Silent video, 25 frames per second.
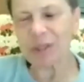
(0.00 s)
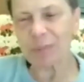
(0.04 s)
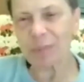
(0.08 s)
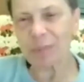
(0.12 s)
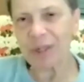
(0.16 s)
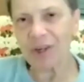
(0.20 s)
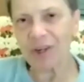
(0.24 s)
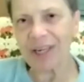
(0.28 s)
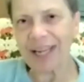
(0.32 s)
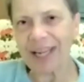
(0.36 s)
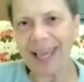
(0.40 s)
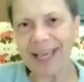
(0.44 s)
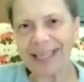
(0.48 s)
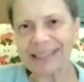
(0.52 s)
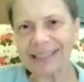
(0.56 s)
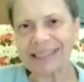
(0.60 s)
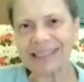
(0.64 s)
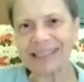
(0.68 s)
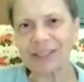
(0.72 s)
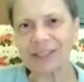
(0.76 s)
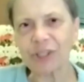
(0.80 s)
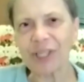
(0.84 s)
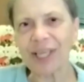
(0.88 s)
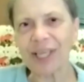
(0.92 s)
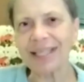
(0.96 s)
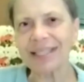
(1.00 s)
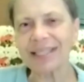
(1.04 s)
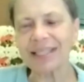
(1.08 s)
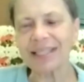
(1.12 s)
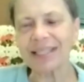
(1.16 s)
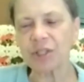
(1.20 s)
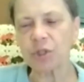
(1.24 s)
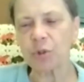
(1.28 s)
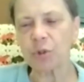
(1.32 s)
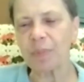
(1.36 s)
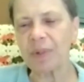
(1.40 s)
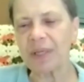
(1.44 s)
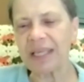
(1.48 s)
the Miralax tends
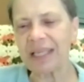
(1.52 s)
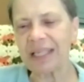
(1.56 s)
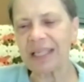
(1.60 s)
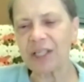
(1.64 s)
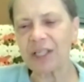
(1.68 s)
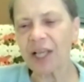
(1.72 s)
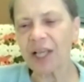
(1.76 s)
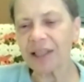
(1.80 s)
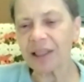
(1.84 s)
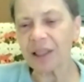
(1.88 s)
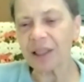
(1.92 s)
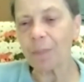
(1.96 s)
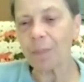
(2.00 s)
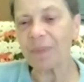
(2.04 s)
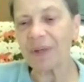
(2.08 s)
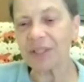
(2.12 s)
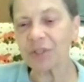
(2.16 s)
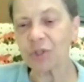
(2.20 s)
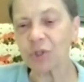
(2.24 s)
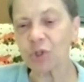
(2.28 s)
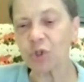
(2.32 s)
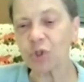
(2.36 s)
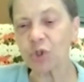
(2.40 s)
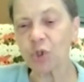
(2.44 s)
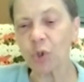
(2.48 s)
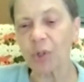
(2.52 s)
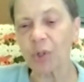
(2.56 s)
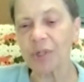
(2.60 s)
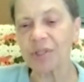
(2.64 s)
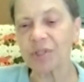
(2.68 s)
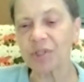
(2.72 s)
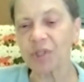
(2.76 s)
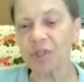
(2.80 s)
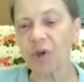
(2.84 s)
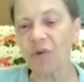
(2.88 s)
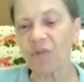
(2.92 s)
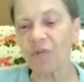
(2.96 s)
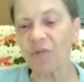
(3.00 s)
to be not the best
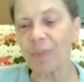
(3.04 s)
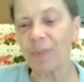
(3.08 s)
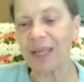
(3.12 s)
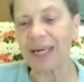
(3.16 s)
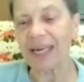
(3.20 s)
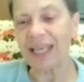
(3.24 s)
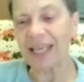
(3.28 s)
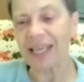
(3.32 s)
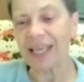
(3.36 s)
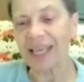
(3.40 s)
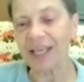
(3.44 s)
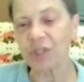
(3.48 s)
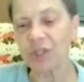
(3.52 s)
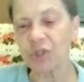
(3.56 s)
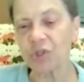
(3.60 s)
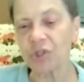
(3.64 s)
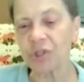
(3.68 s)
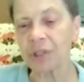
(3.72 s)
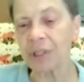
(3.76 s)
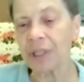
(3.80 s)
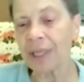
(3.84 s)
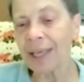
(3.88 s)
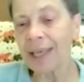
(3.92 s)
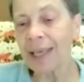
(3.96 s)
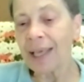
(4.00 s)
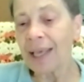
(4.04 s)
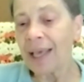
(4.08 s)
choice of medication